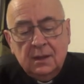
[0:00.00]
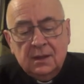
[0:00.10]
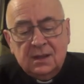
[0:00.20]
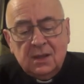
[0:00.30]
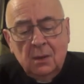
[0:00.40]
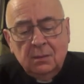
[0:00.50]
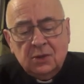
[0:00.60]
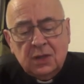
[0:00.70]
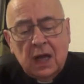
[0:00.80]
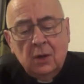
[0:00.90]
Some
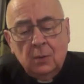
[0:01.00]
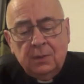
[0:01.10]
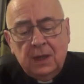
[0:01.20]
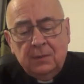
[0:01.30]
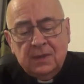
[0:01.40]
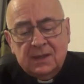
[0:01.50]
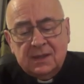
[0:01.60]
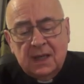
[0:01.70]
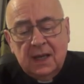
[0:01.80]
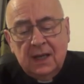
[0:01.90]
shallow people
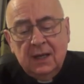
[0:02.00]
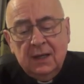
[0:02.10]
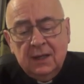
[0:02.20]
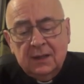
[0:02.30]
say